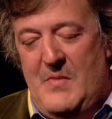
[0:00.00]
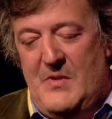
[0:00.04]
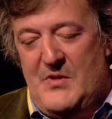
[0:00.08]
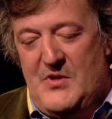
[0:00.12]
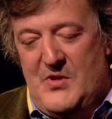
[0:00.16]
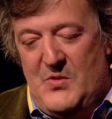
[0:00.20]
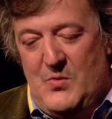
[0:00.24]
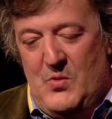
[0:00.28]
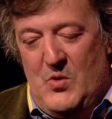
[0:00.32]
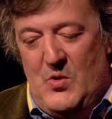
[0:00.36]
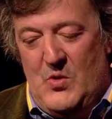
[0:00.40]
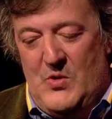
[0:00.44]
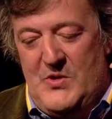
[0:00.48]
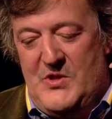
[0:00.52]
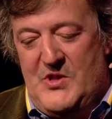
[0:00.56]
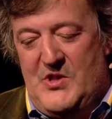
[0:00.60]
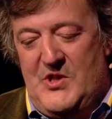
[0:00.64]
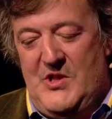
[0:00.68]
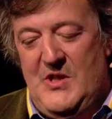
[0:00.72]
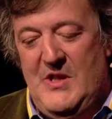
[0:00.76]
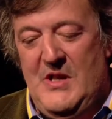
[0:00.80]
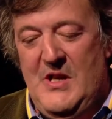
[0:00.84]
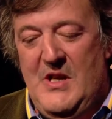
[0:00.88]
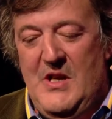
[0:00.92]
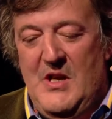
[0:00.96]

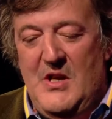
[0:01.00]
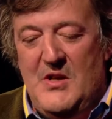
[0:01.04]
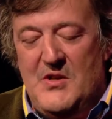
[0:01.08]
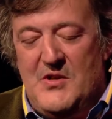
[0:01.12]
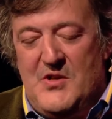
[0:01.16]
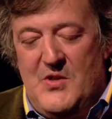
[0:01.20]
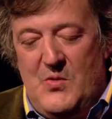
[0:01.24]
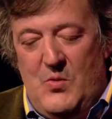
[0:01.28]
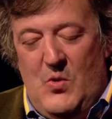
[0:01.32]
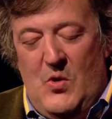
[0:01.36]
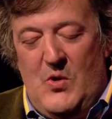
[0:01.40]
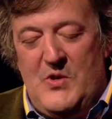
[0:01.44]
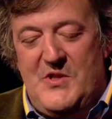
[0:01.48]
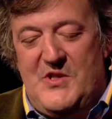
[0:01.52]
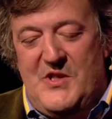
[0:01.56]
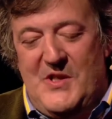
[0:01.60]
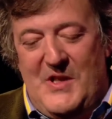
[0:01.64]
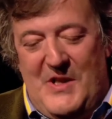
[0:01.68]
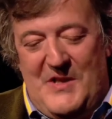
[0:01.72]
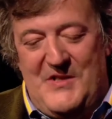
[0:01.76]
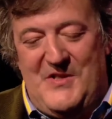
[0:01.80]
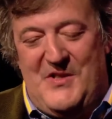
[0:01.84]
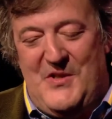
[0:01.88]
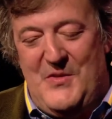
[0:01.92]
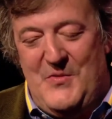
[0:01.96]
towards,
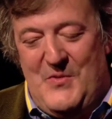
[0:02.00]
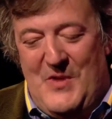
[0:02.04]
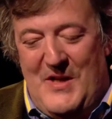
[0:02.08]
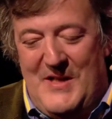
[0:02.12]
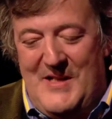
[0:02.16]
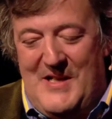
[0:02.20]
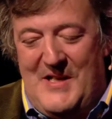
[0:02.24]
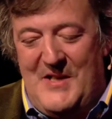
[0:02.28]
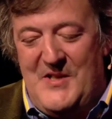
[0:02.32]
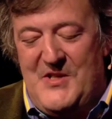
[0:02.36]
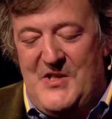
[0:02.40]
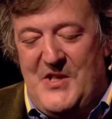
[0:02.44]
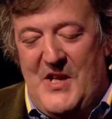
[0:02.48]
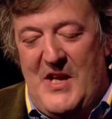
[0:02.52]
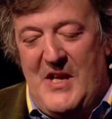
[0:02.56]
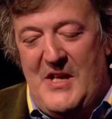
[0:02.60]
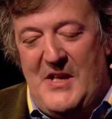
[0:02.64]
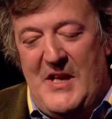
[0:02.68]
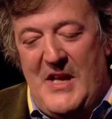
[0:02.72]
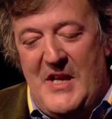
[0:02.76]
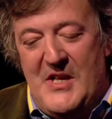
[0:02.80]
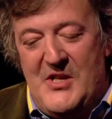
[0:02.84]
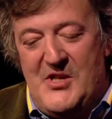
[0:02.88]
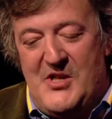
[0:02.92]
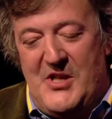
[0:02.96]
as you rightly say,
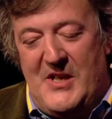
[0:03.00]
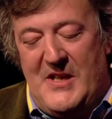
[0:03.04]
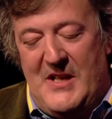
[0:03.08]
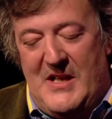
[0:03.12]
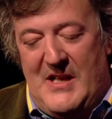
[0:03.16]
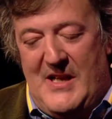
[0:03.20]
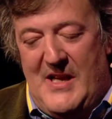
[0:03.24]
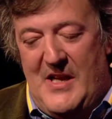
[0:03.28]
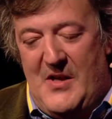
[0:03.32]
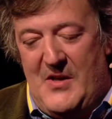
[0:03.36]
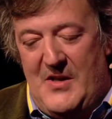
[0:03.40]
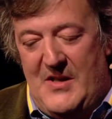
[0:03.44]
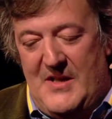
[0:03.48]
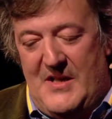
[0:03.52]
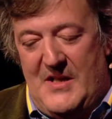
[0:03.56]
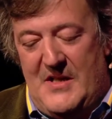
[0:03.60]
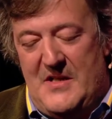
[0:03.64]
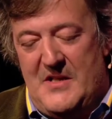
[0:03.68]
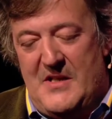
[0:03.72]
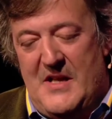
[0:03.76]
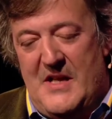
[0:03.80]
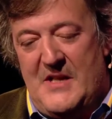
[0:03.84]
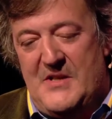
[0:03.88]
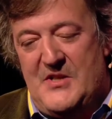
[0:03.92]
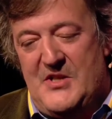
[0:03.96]
an aging cleric
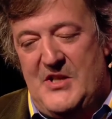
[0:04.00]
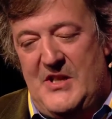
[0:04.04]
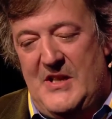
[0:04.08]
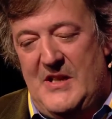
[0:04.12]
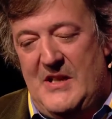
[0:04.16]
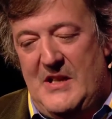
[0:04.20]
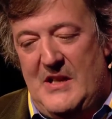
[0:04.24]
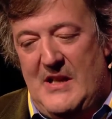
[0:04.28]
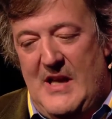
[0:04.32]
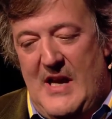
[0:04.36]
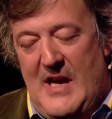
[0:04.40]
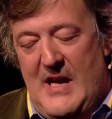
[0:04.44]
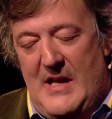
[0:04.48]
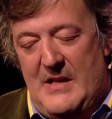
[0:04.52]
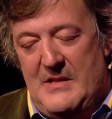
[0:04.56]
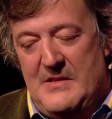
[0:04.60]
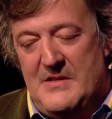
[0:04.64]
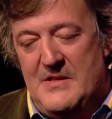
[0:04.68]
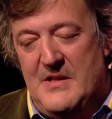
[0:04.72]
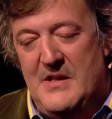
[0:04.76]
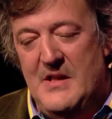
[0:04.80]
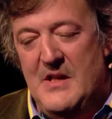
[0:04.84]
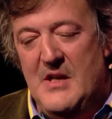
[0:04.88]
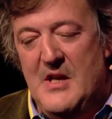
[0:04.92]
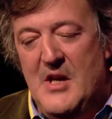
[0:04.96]
in an antique
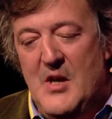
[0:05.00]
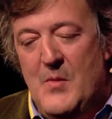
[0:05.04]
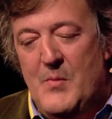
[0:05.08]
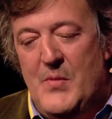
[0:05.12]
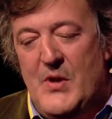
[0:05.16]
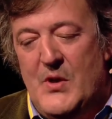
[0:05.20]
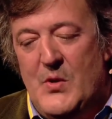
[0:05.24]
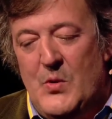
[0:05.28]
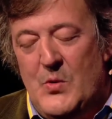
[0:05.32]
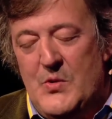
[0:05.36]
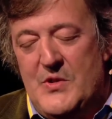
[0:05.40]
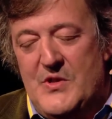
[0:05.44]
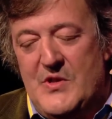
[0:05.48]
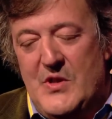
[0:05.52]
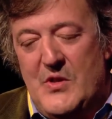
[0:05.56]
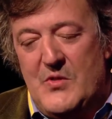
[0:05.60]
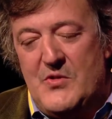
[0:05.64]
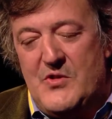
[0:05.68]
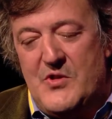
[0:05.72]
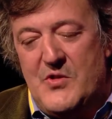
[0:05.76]
land, but also